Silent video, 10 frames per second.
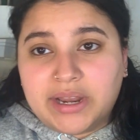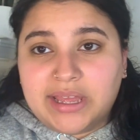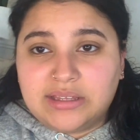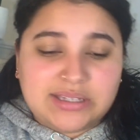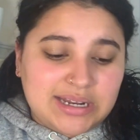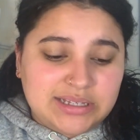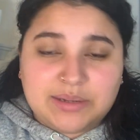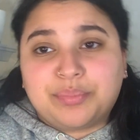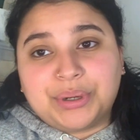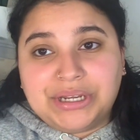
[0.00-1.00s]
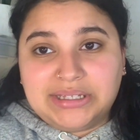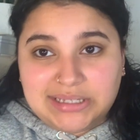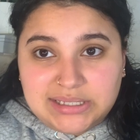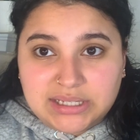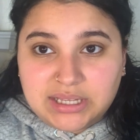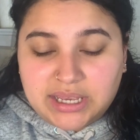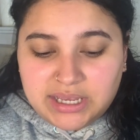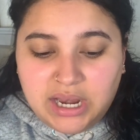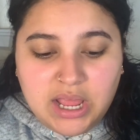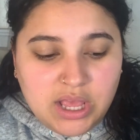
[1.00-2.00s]
It said it's a pretty decent
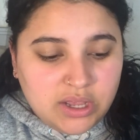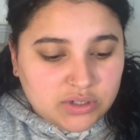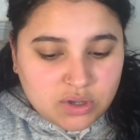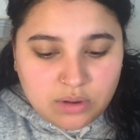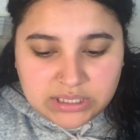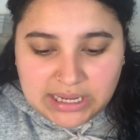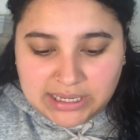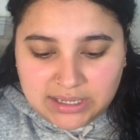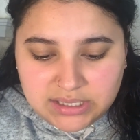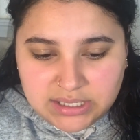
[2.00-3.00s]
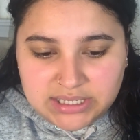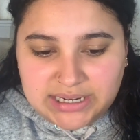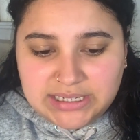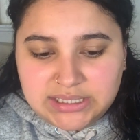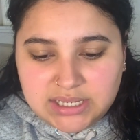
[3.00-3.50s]
kit, so we'll take it out to the test.